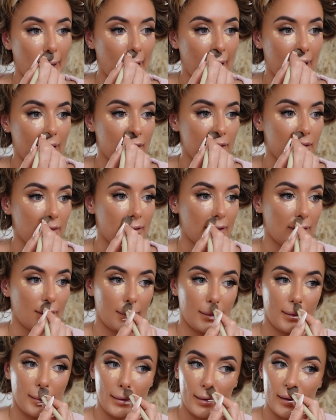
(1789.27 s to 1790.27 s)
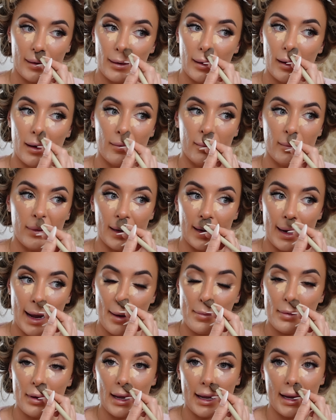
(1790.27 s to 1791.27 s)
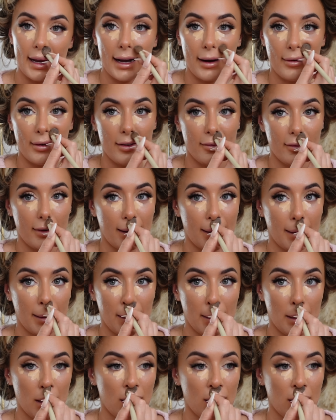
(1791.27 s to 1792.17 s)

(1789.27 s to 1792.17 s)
and I'm really happy. However,